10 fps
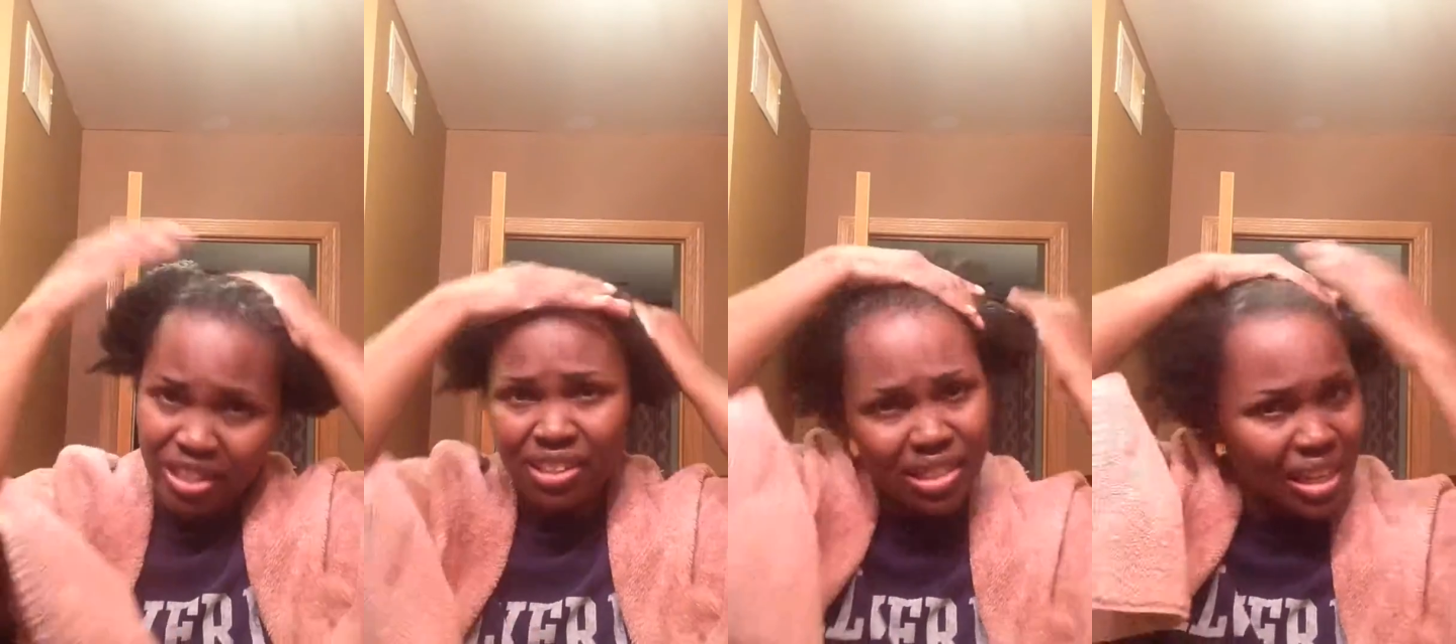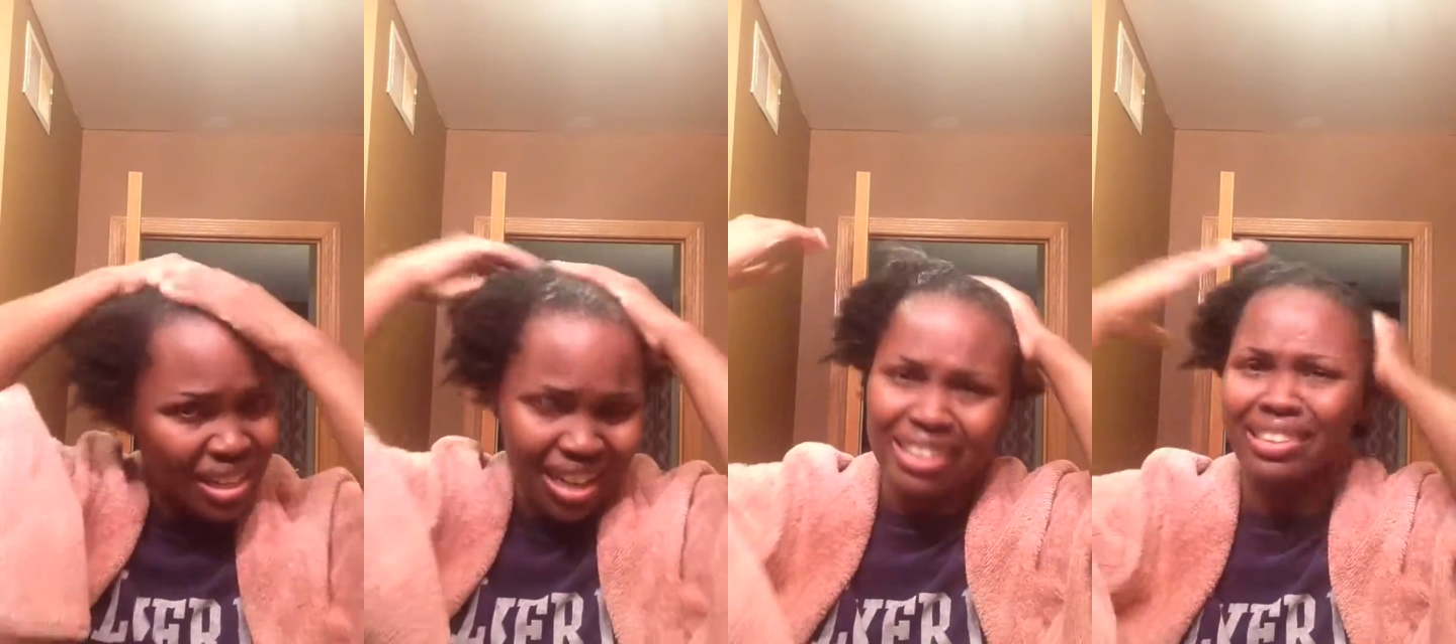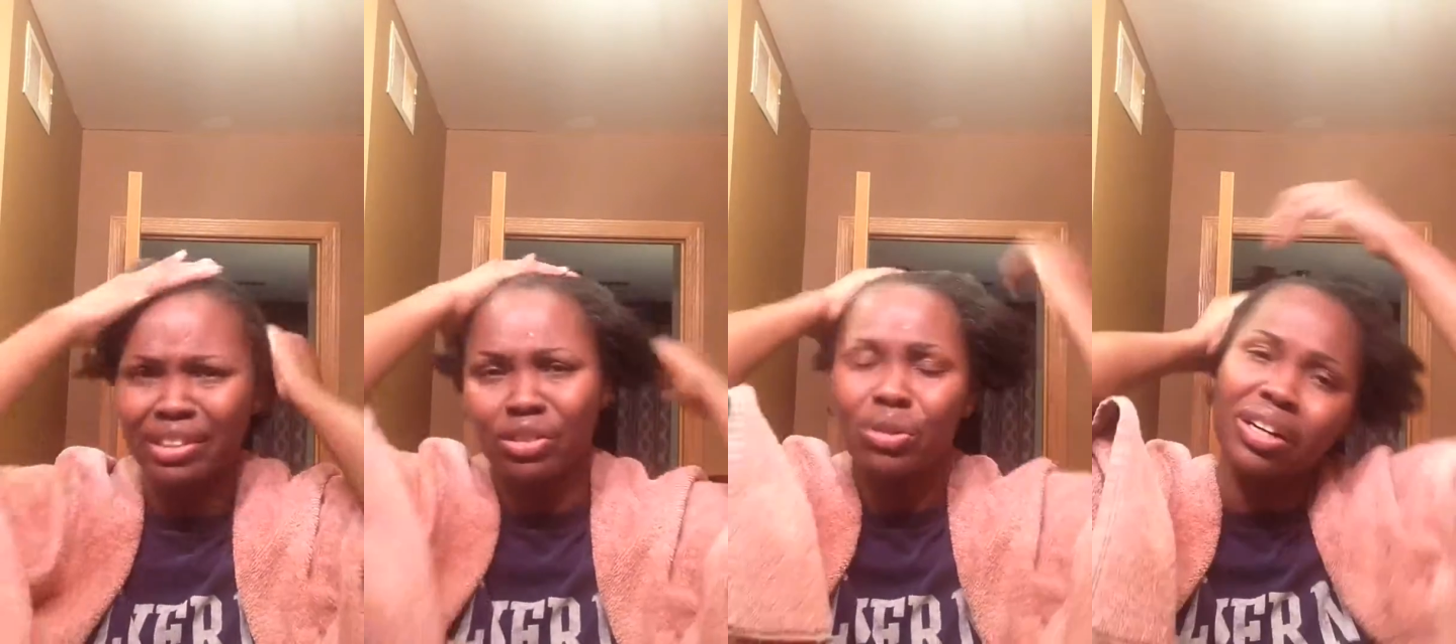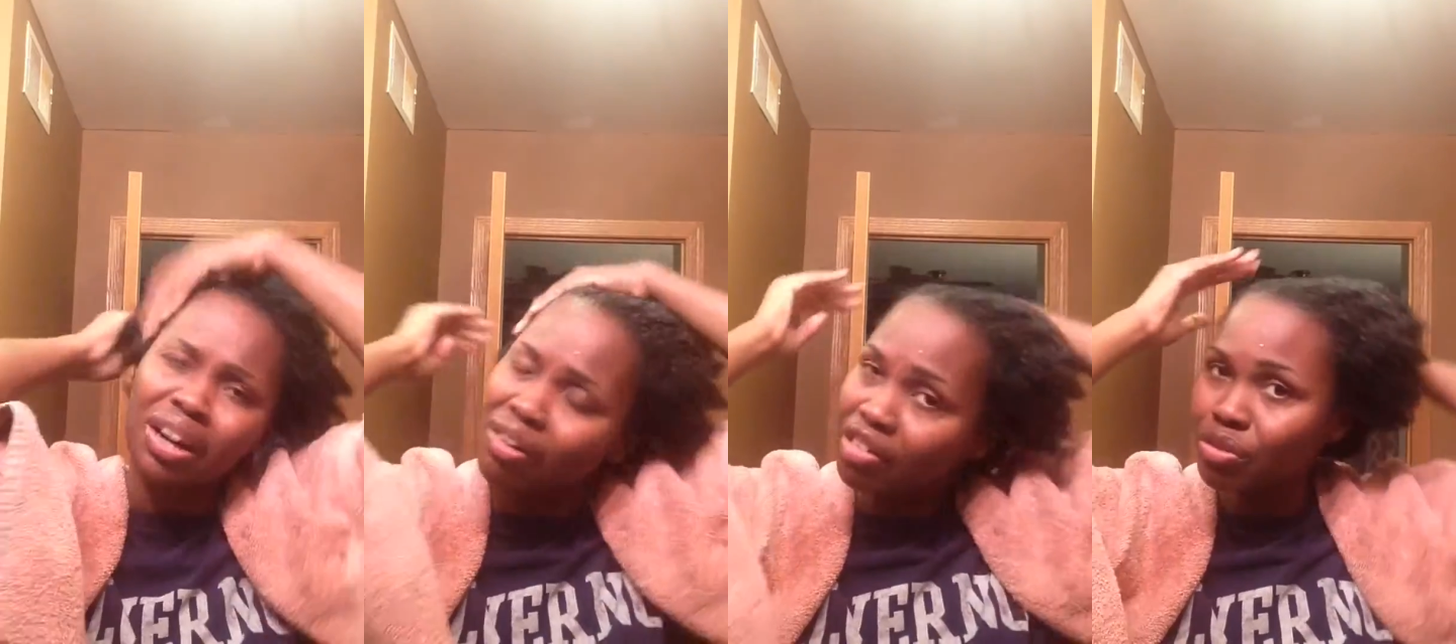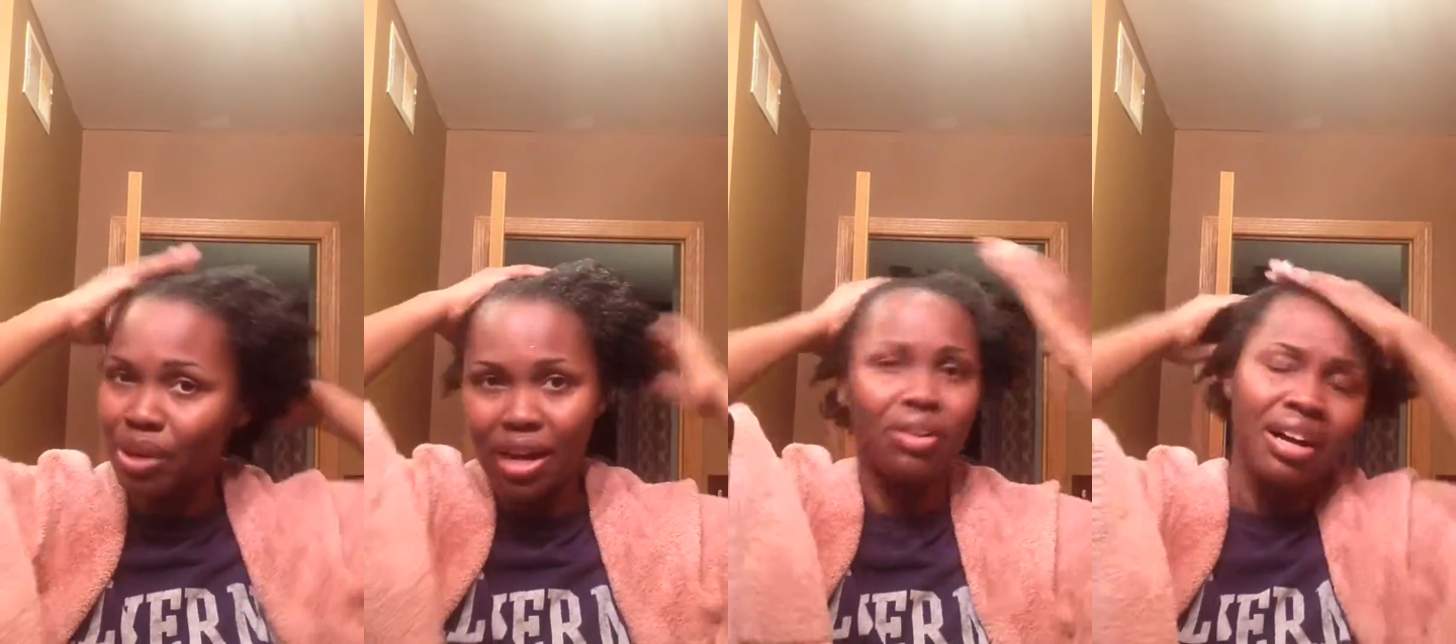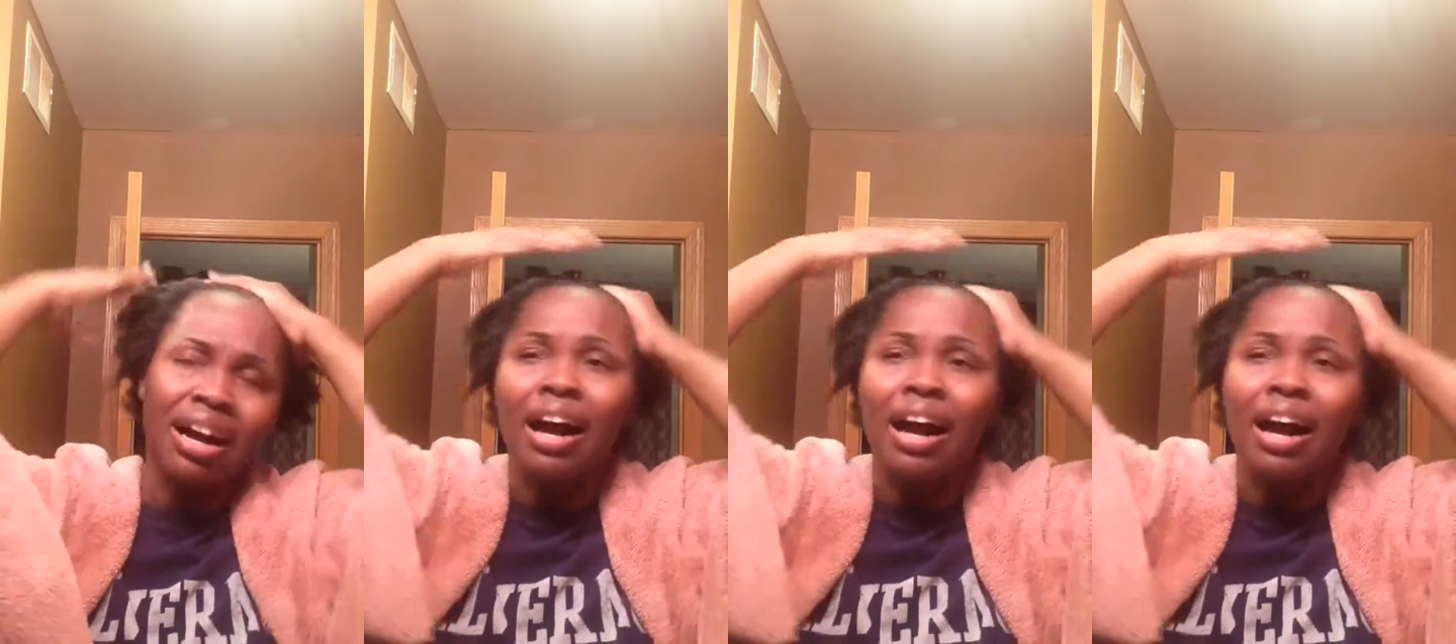this like a year or two ago as well,